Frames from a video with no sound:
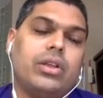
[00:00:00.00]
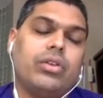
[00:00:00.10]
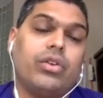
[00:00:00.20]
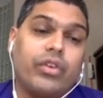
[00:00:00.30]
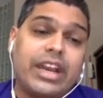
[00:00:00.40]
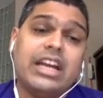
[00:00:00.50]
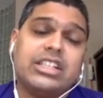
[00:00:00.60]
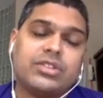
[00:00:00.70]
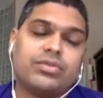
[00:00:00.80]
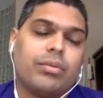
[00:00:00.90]

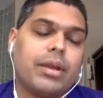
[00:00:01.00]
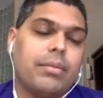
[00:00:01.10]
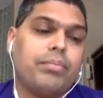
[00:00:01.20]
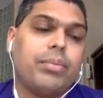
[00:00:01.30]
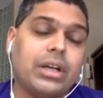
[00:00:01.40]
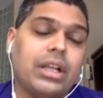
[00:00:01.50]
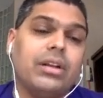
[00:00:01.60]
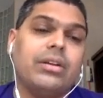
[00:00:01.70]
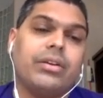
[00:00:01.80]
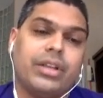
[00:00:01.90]
reads from a
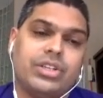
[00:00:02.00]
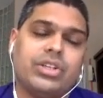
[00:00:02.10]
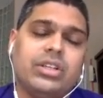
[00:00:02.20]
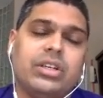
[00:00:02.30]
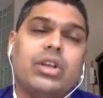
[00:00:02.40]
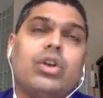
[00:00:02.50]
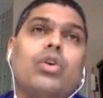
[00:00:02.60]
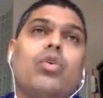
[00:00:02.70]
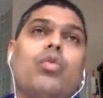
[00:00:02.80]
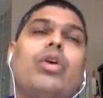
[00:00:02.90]
particular region
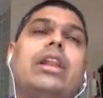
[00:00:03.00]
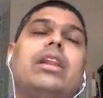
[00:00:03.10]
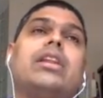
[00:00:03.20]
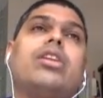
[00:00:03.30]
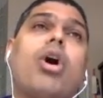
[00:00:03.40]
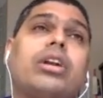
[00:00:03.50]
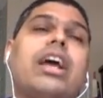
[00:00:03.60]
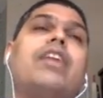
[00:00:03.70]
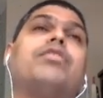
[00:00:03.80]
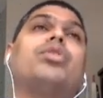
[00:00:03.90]
will not
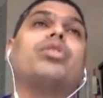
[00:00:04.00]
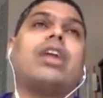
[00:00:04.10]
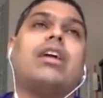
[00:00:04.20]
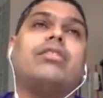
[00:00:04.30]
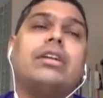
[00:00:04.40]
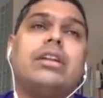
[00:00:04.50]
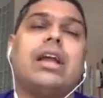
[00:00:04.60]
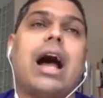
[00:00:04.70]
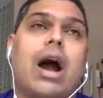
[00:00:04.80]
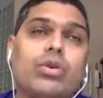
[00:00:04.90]
have to travel
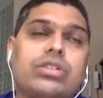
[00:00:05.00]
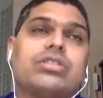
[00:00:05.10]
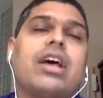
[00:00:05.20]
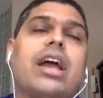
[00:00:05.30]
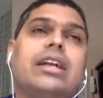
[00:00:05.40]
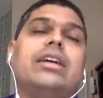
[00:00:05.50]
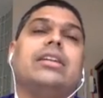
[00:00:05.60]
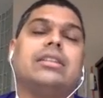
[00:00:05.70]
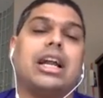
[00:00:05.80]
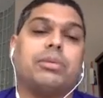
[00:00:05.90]
outside
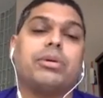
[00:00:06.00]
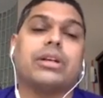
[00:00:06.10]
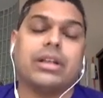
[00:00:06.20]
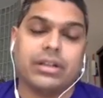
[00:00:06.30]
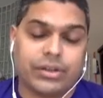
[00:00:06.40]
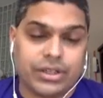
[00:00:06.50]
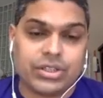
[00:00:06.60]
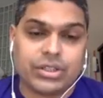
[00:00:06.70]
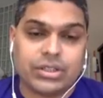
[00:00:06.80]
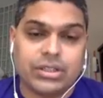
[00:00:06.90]
that particular region.